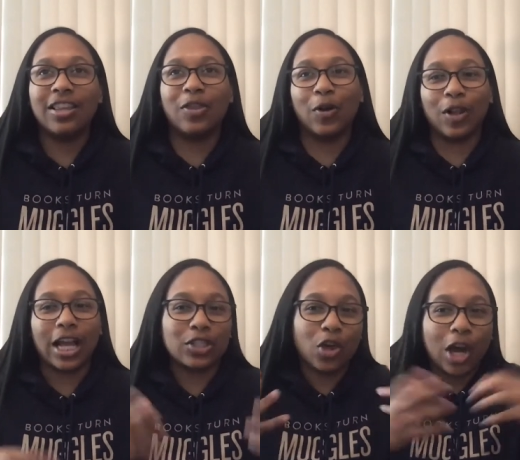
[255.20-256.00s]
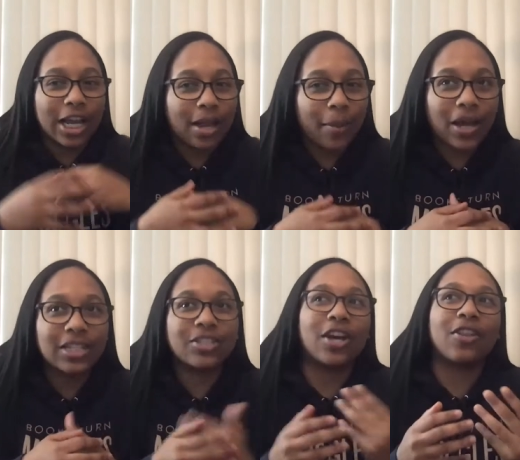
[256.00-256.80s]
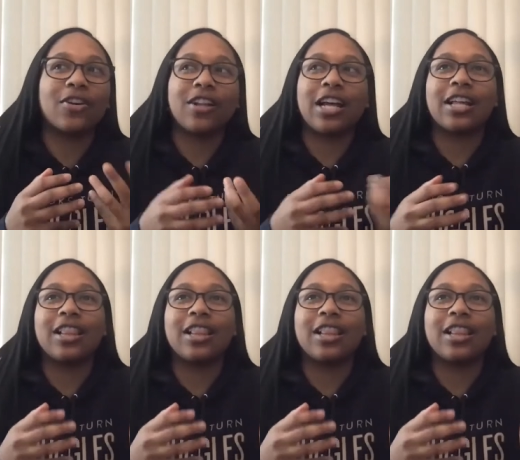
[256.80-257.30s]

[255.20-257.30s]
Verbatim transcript: they're like talking about each other. Like